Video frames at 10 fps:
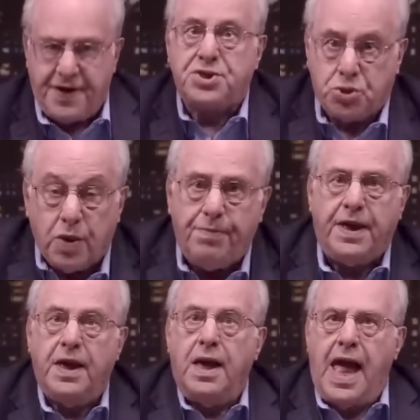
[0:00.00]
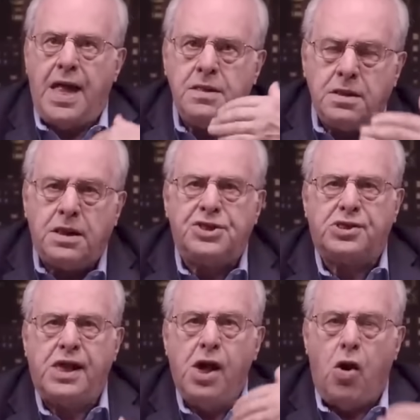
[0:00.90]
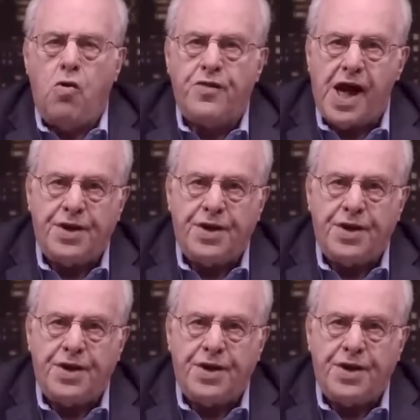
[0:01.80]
you will be. Endlessly over and